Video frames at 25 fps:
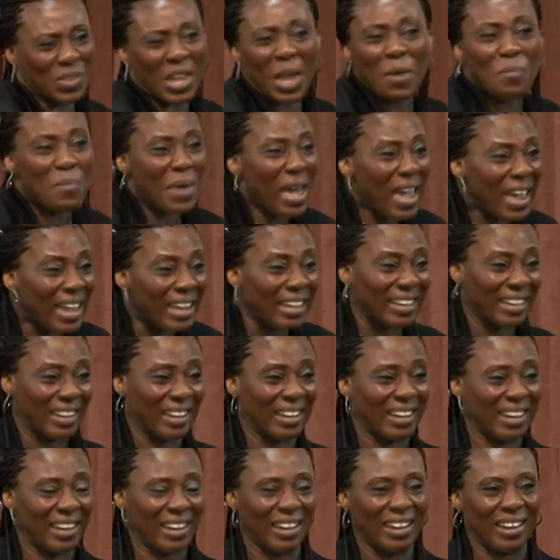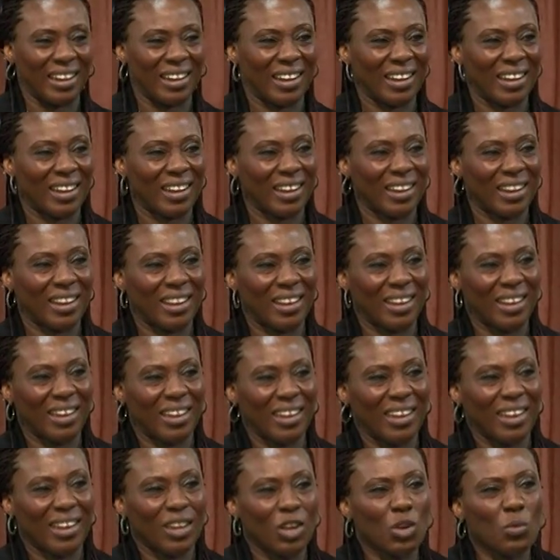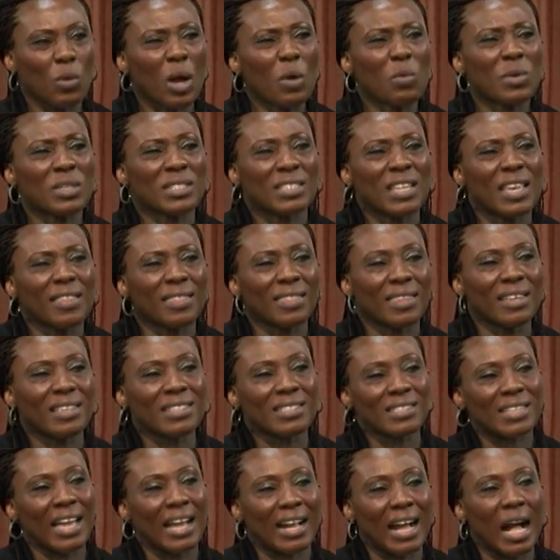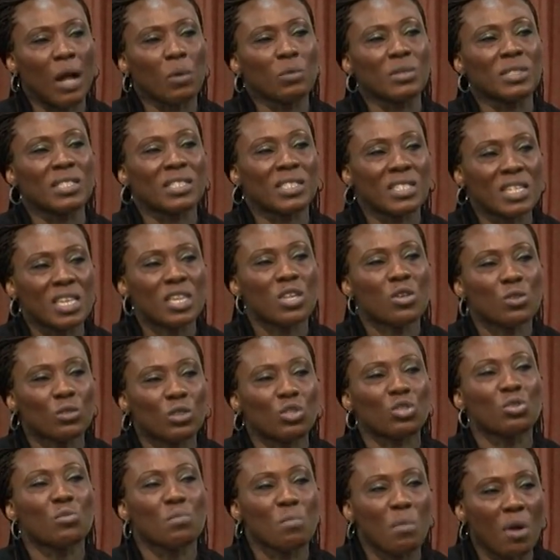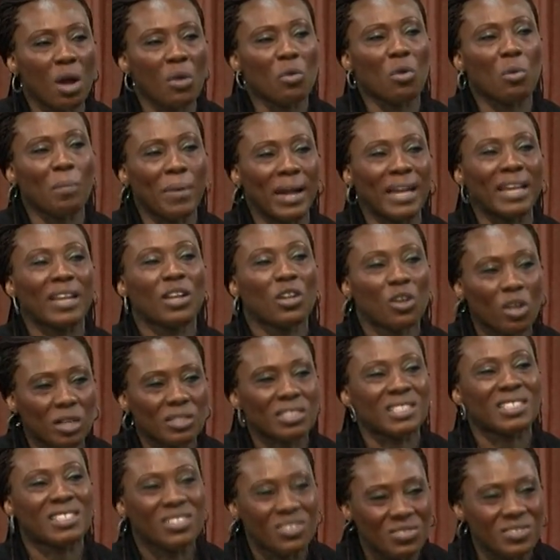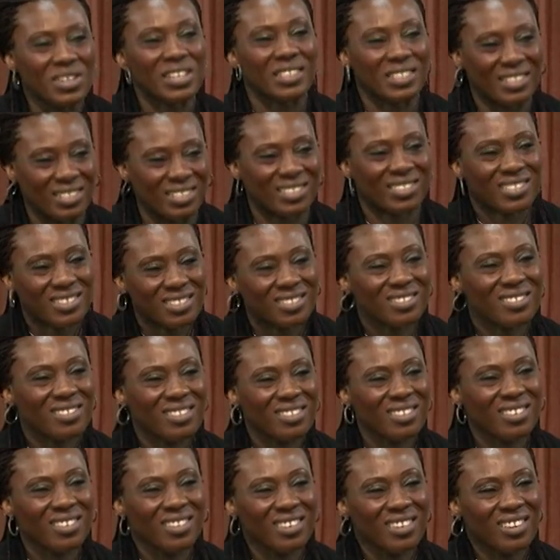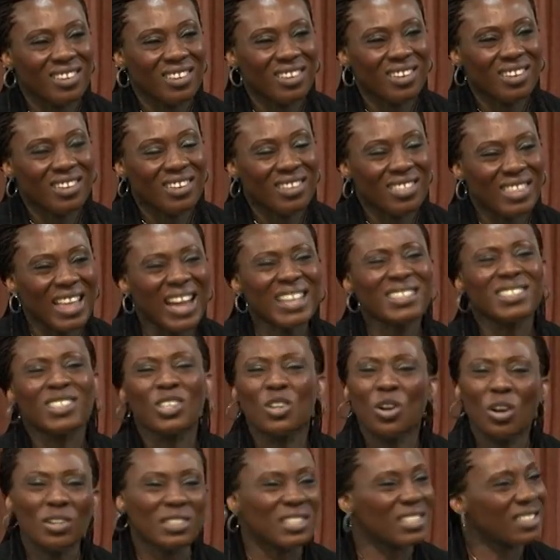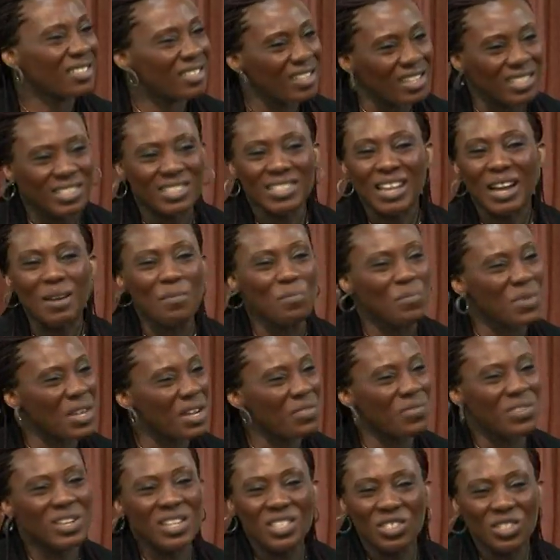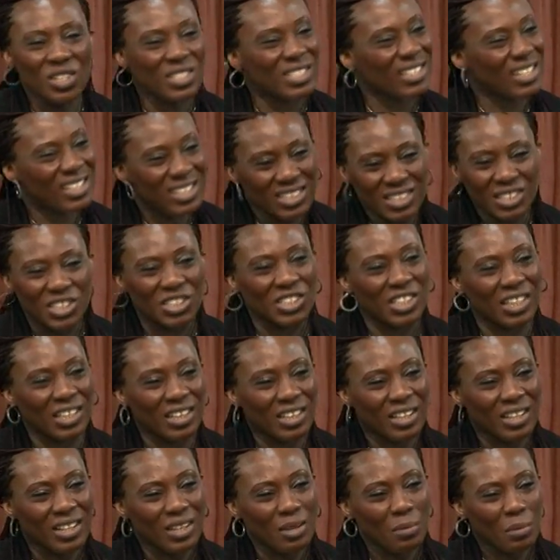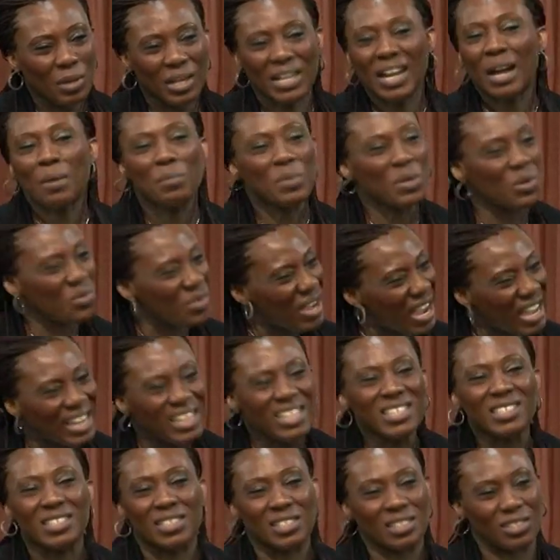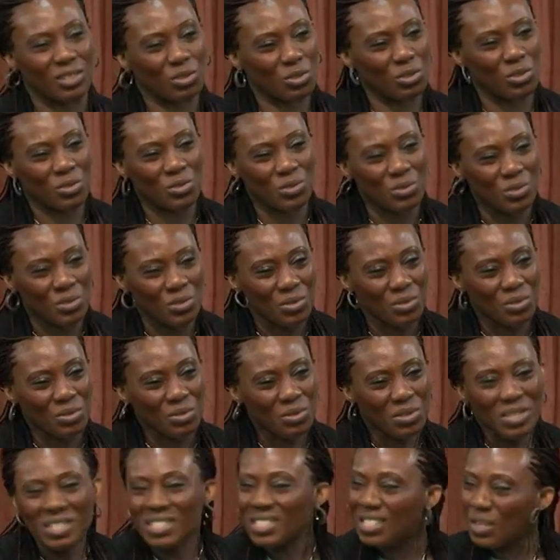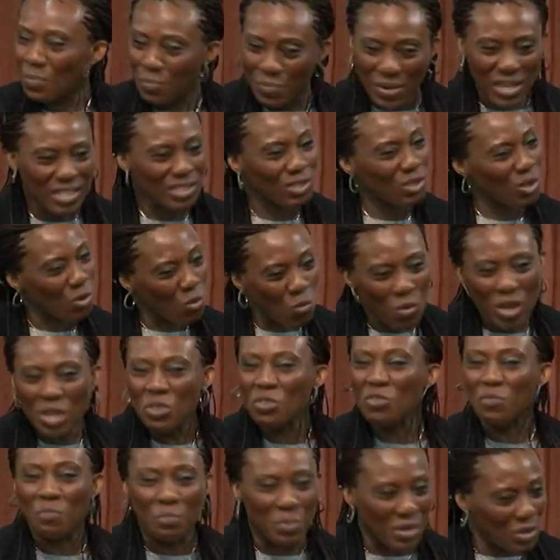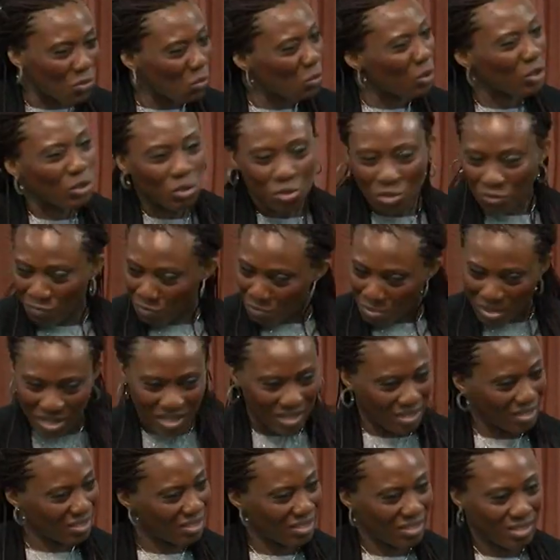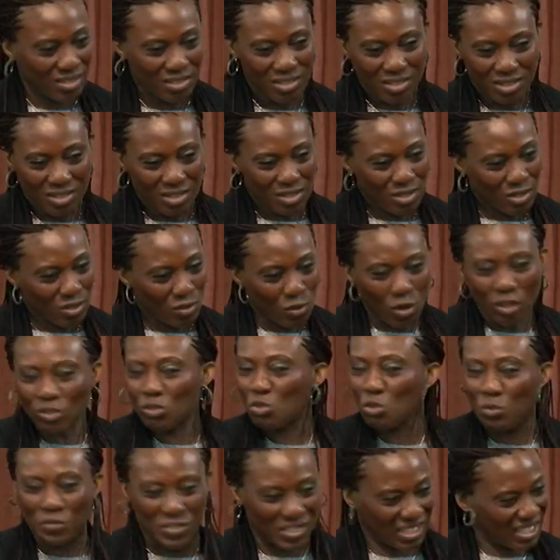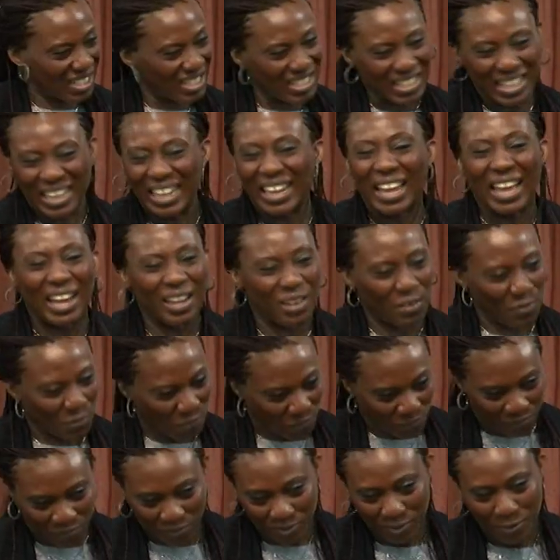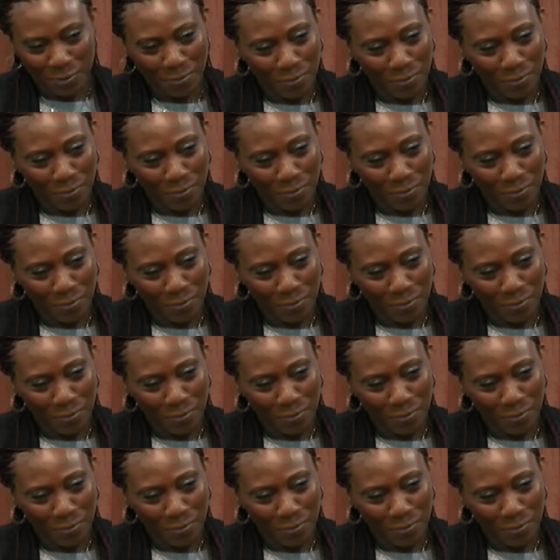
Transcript: Amen. Now, when we say things like, I will see you tomorrow by God's grace, that God's grace can be a religious cliche, but can be a reality to you. It depends on where you've been, what you've been, what you've seen in life.